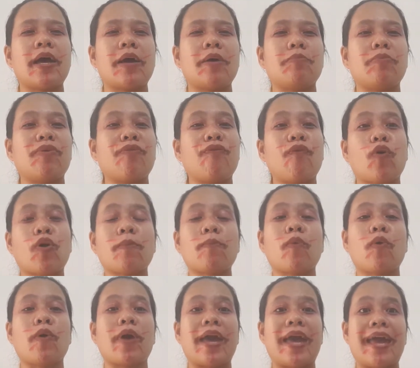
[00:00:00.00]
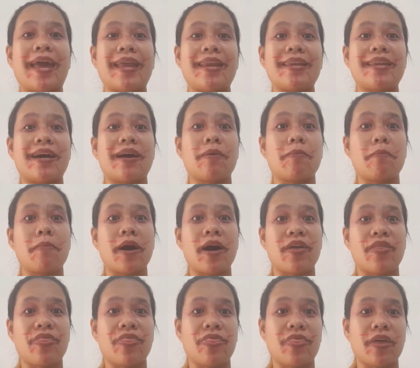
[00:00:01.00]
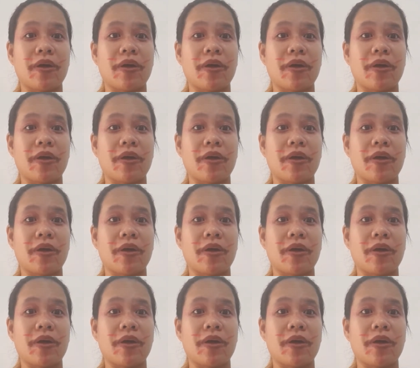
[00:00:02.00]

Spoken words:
before mo end ang month,